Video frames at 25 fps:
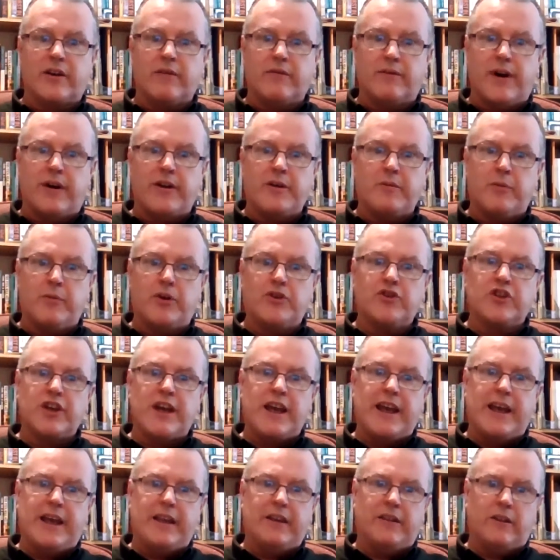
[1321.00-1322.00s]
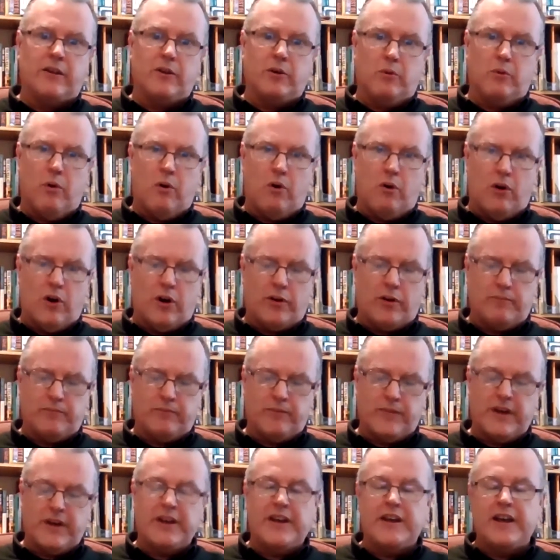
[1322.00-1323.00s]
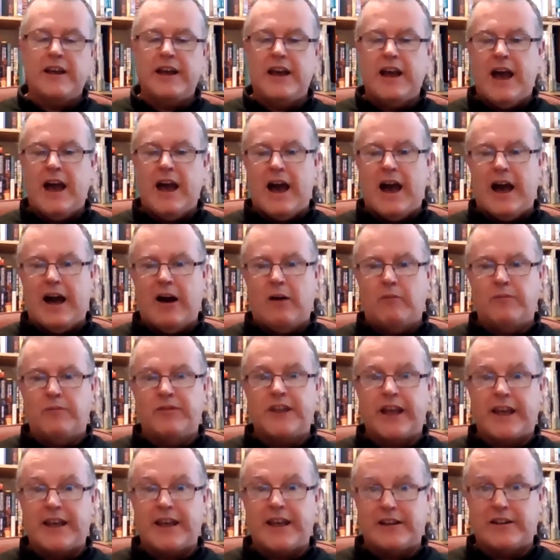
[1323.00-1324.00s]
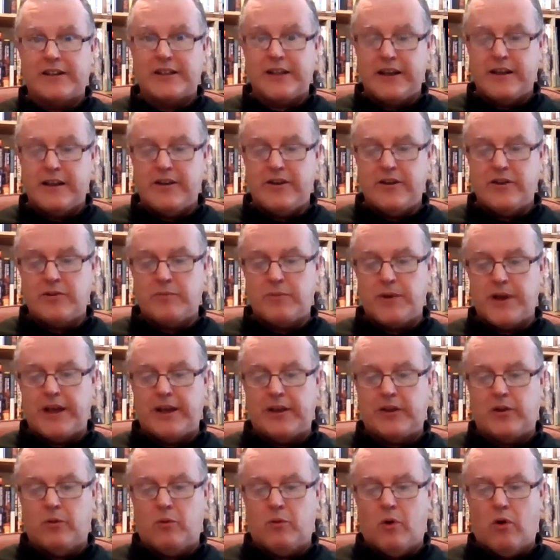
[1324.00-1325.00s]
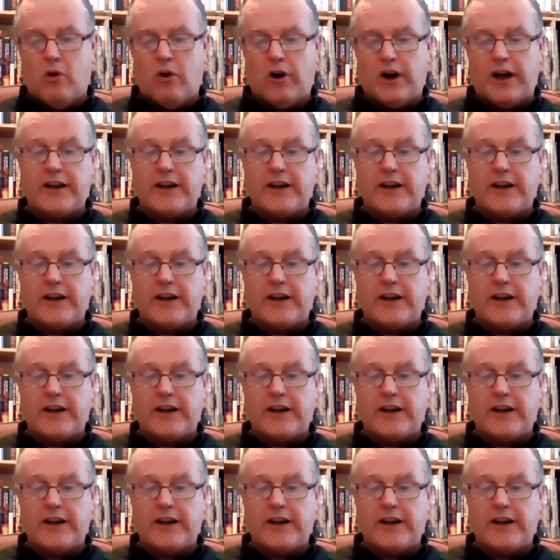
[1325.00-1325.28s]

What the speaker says: very much in the war. They continue to be in the war,